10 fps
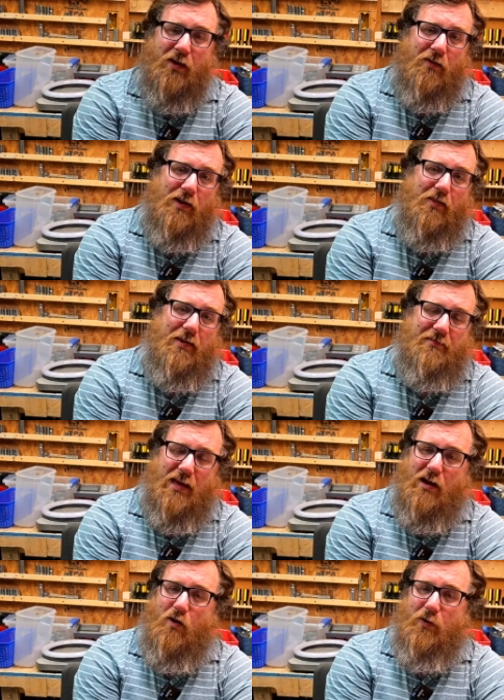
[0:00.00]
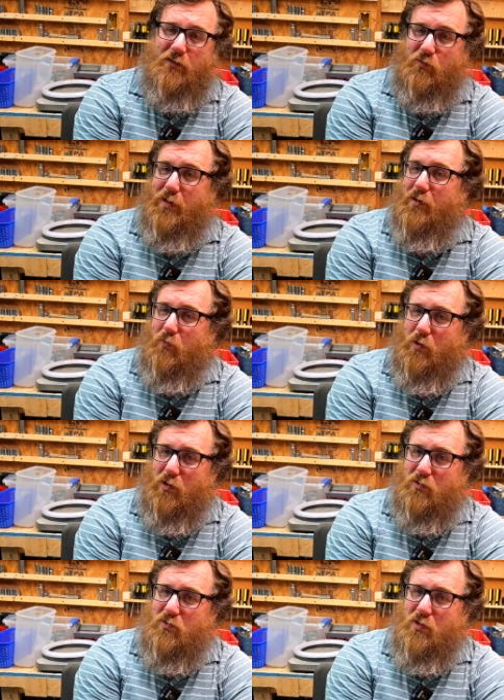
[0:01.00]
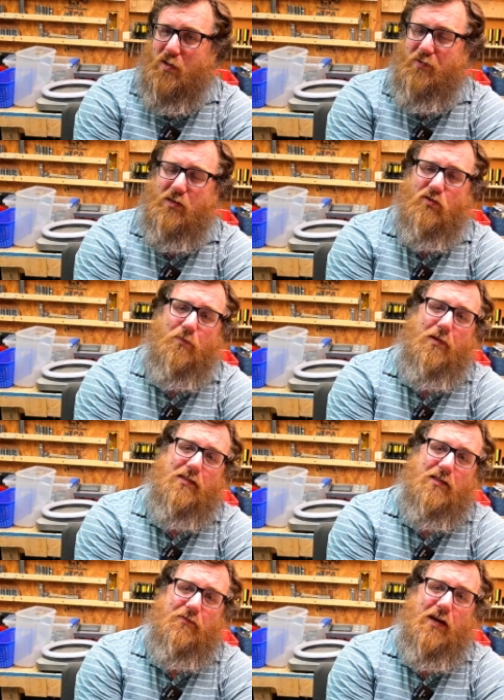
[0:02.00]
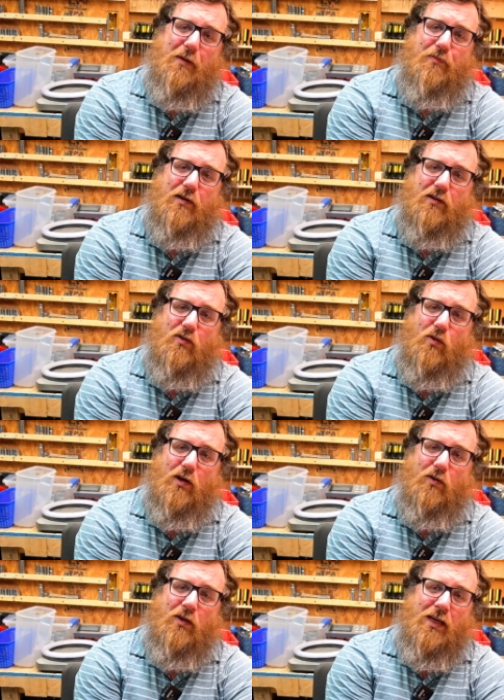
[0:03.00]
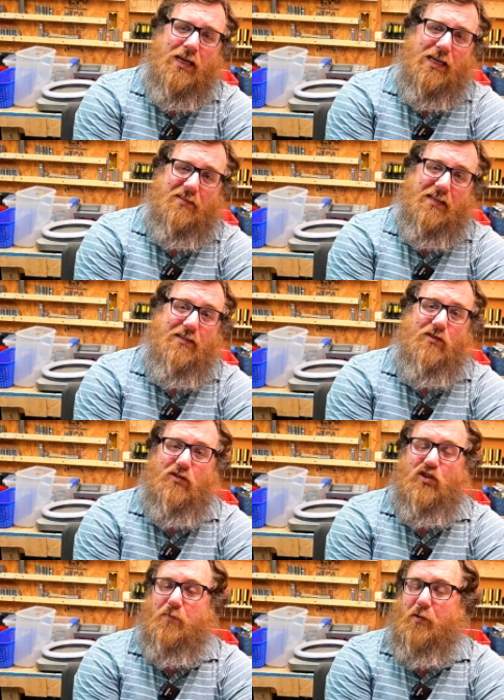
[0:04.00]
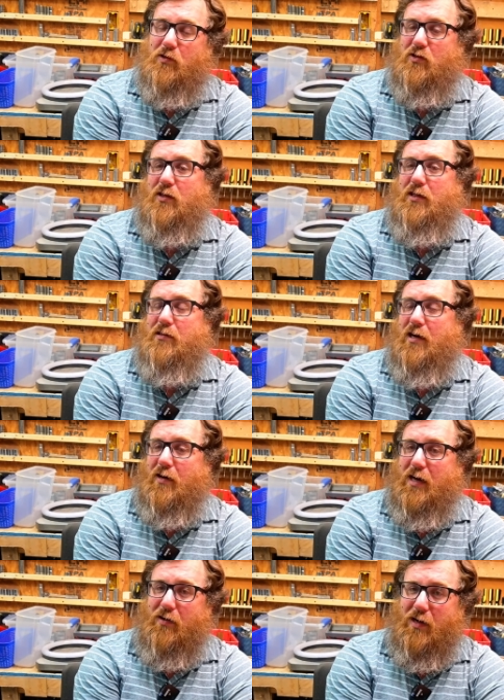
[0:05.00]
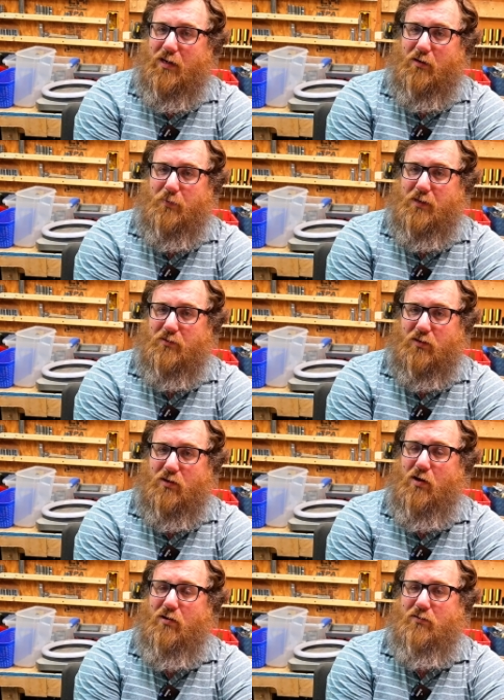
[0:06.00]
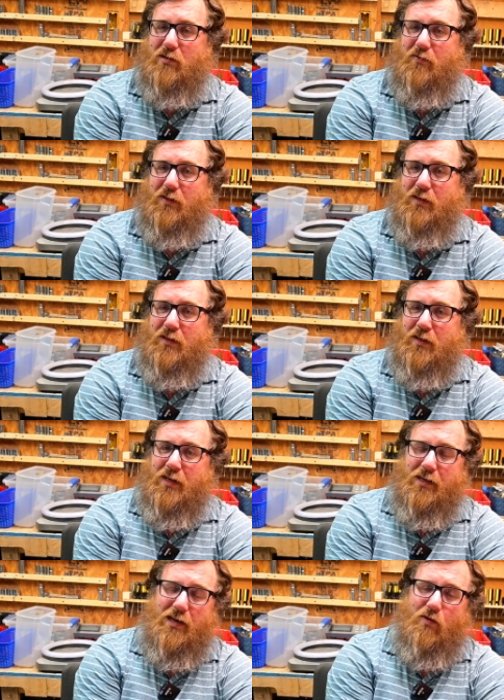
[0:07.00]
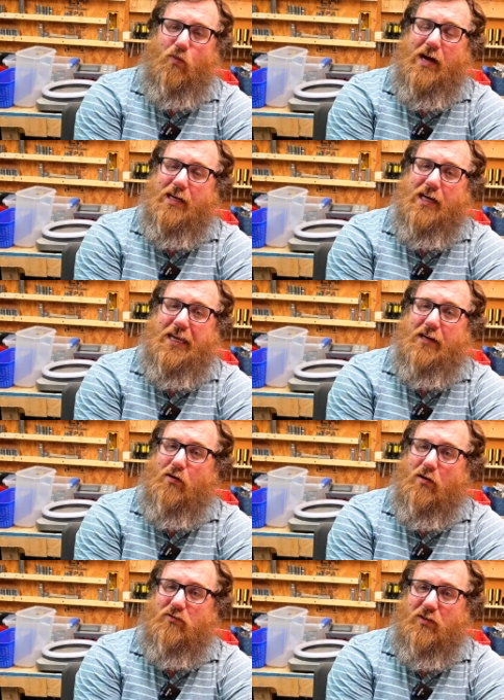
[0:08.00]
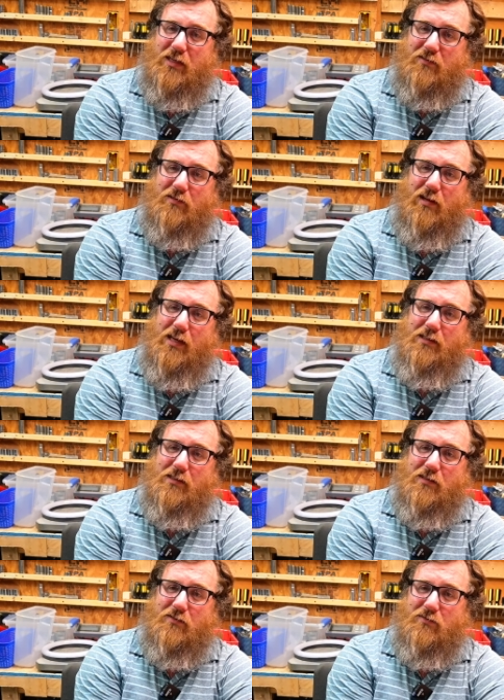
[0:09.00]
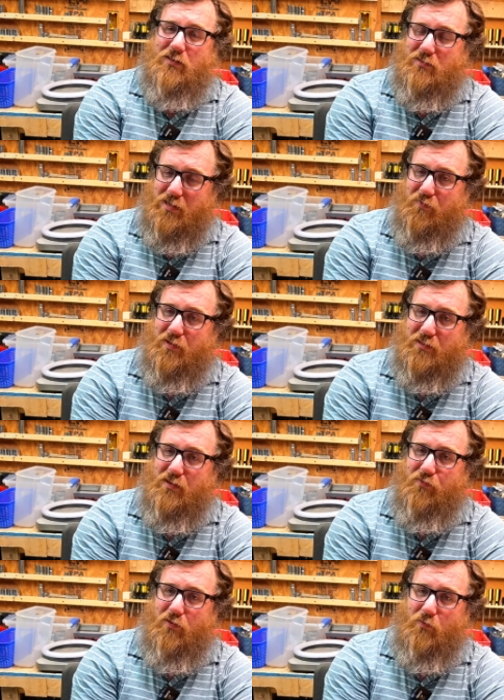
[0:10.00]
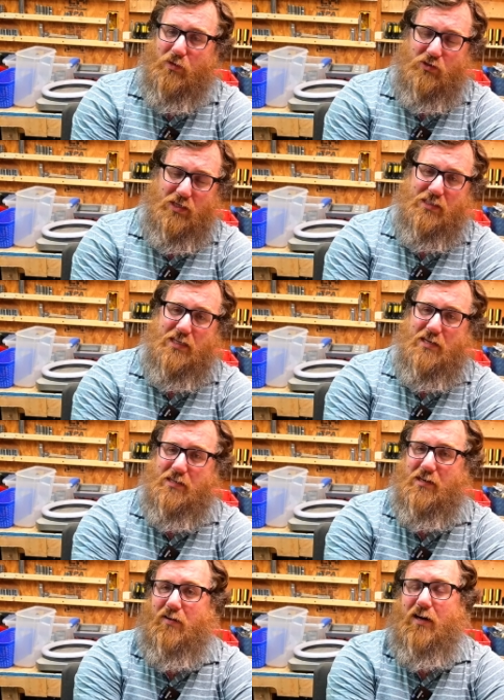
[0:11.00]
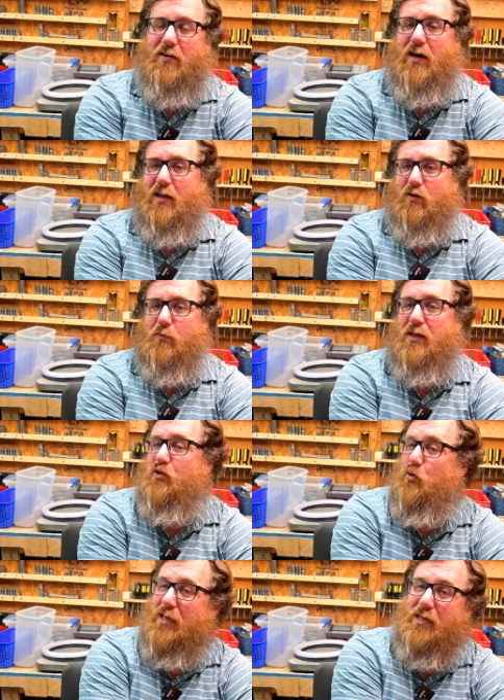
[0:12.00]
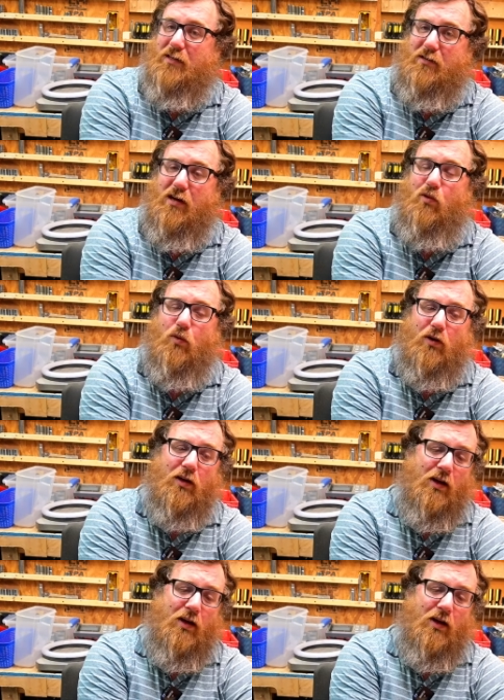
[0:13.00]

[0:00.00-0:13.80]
Now that's not always the way it works. If you had to replace an evaporator coil and it's easier just to purchase an entire air handler because of the cost of it, now, weighing in the cost of the installation is it's definitely different when you're changing out an entire air handler because you get into ductwork.